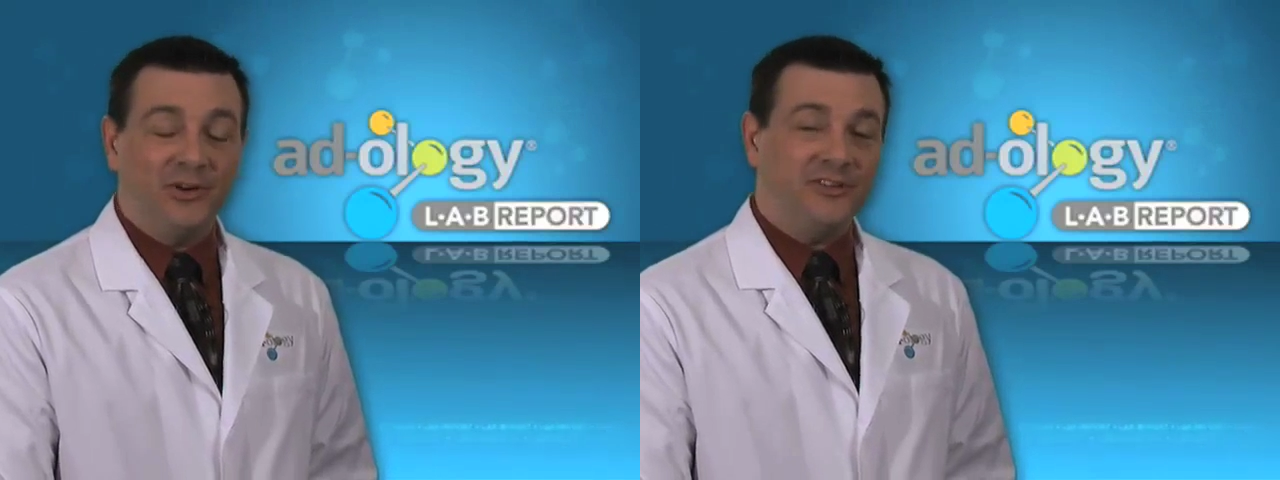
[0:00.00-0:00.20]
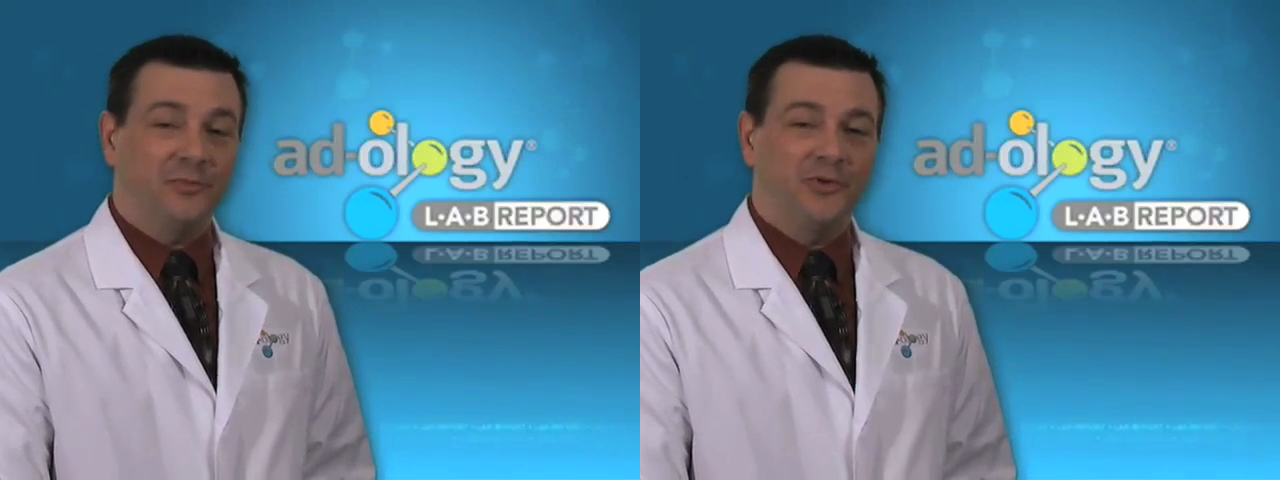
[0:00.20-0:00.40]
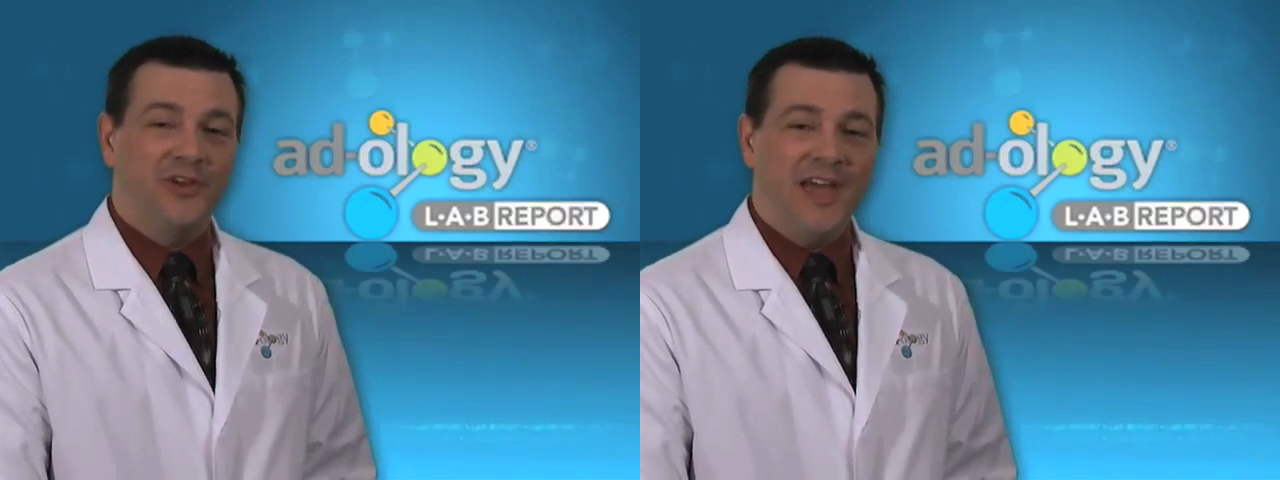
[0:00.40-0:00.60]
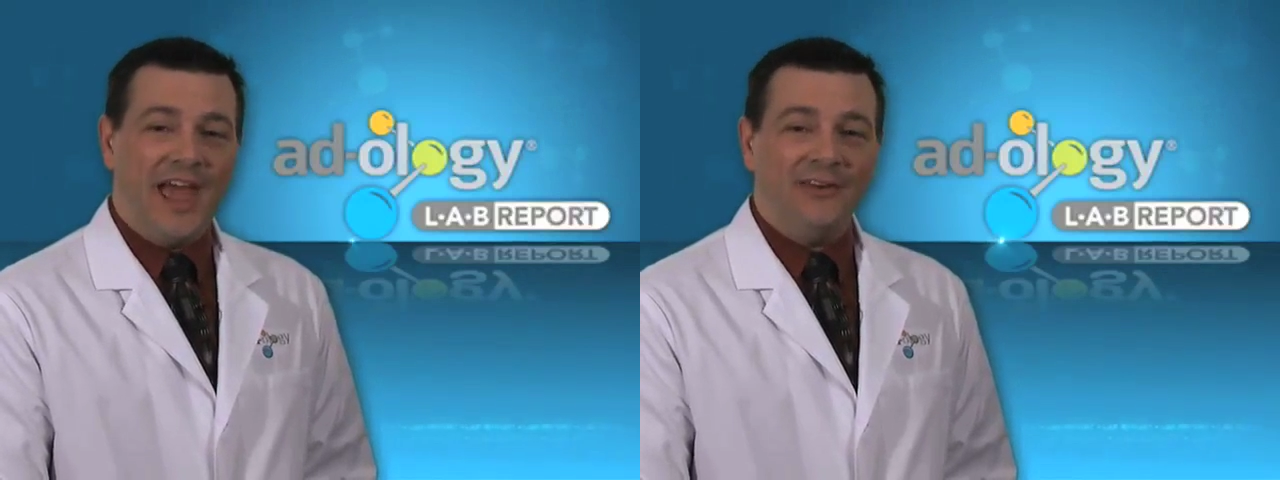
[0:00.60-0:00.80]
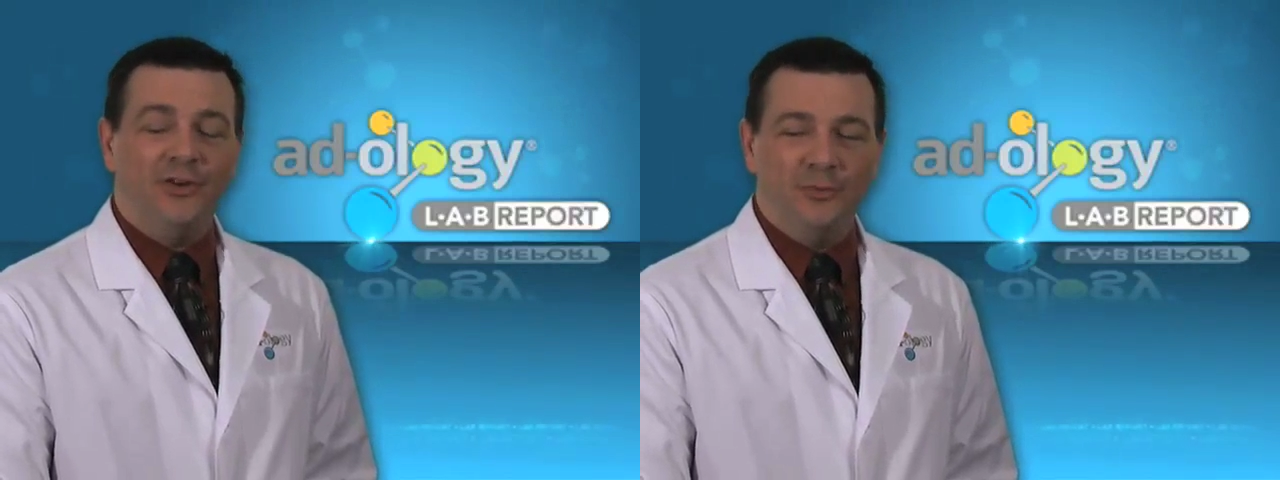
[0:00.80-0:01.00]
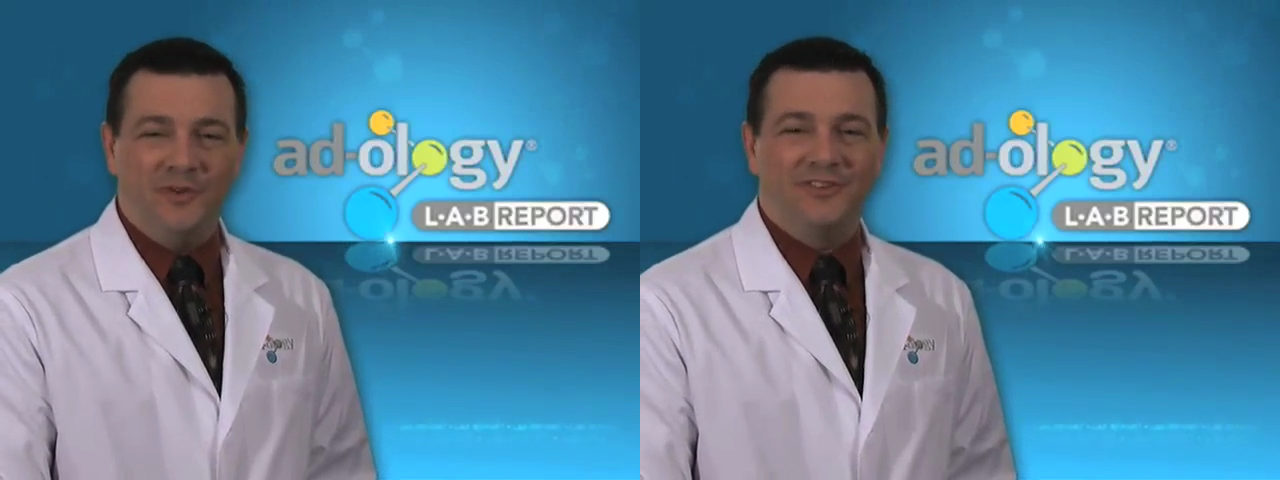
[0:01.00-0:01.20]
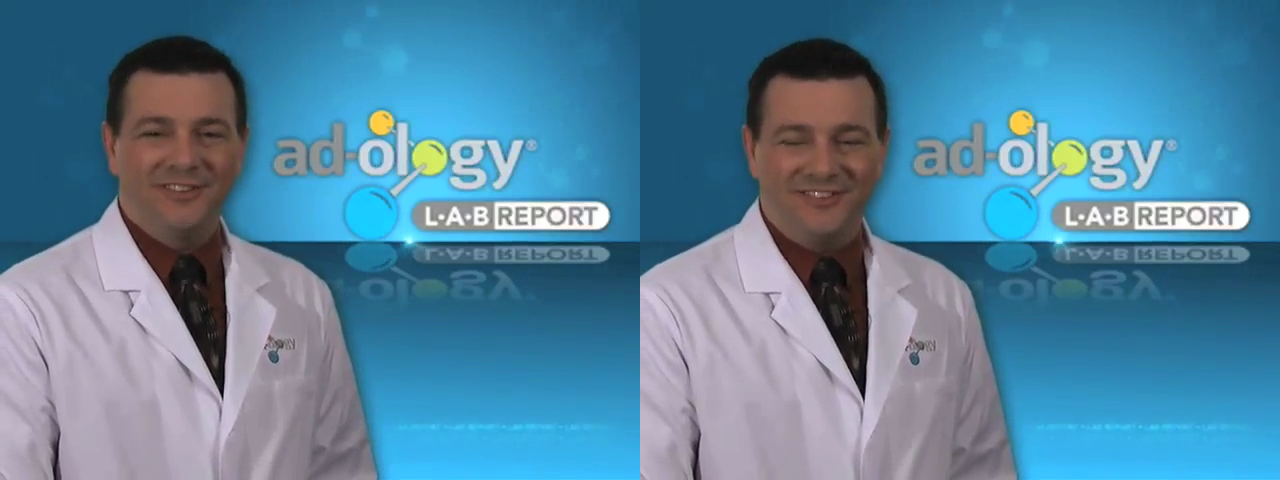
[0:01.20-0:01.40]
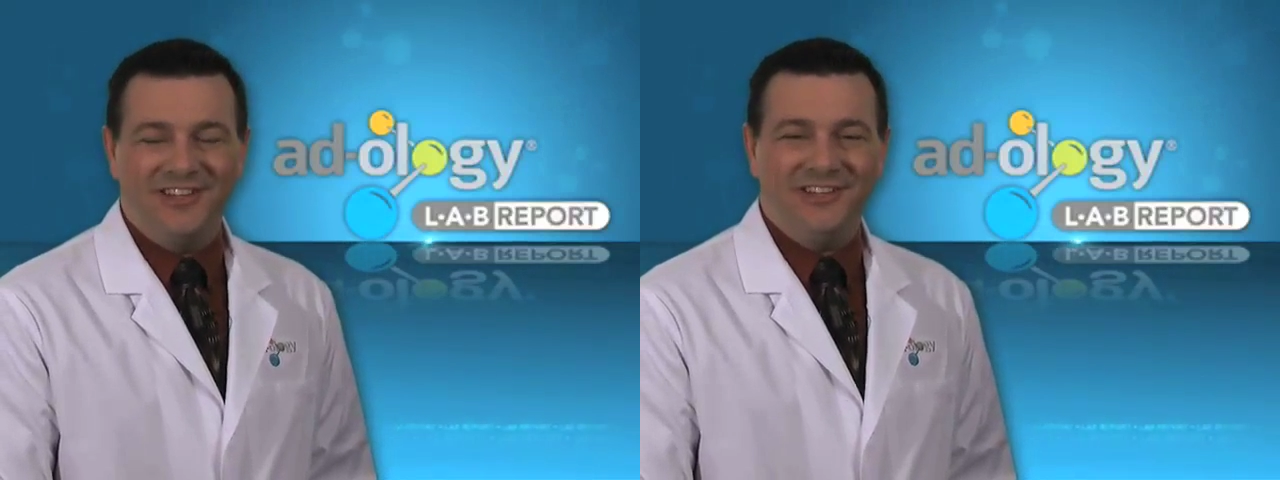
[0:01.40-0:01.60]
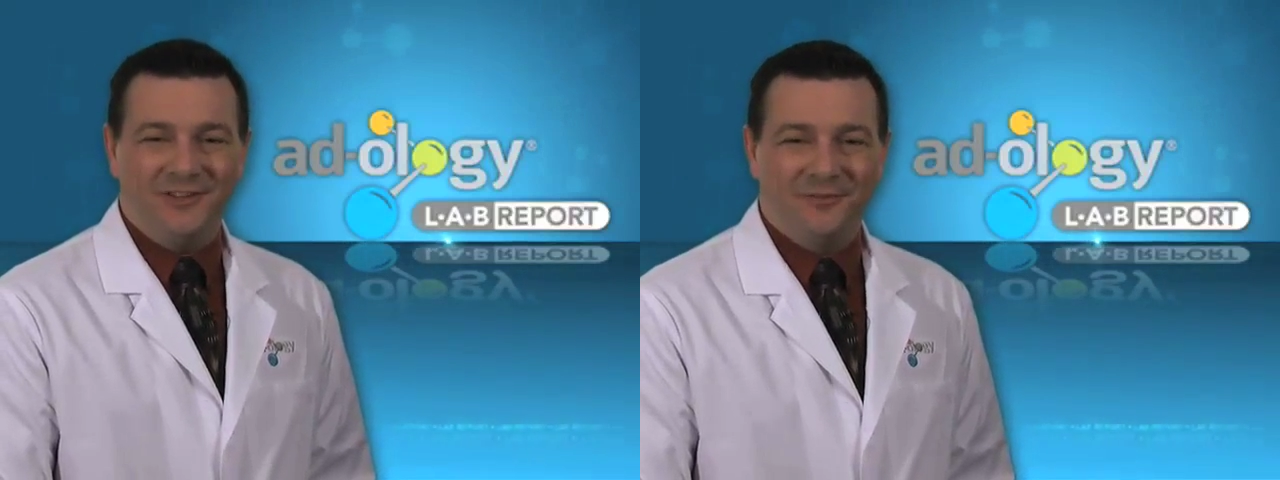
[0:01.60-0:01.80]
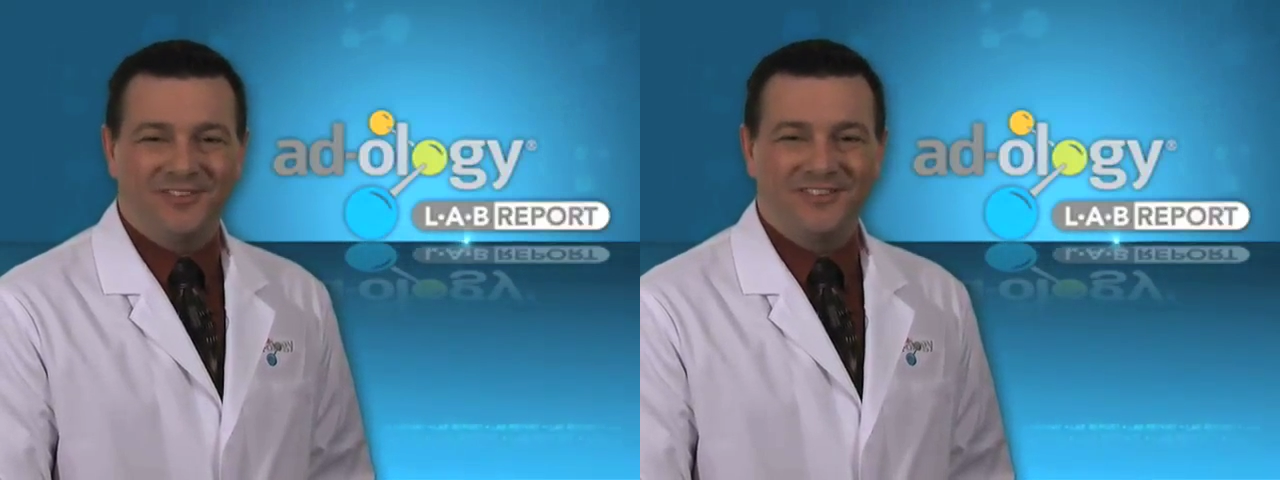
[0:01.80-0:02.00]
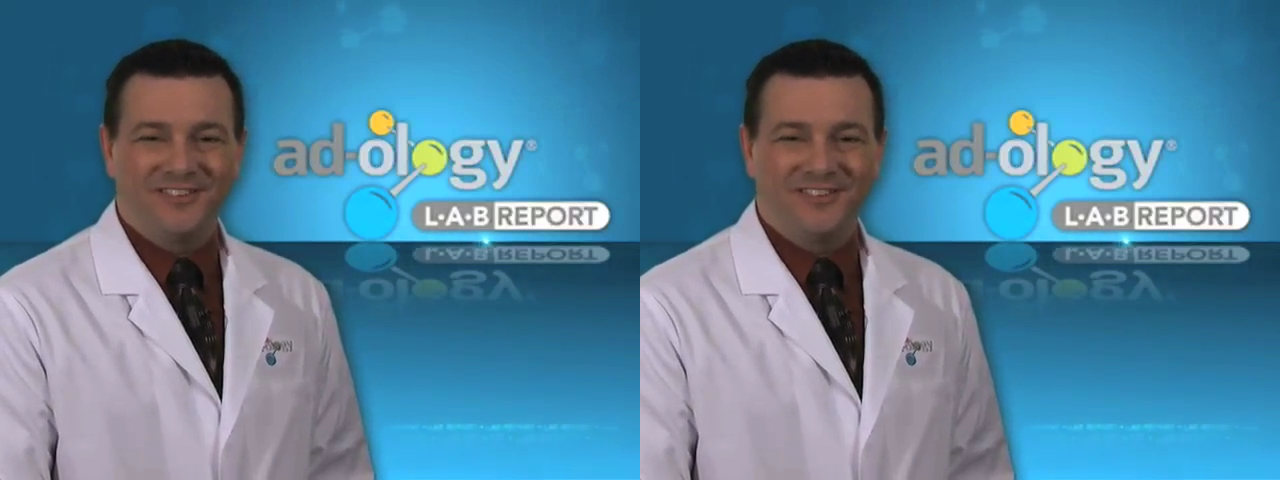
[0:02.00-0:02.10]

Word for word: principals and new business teams.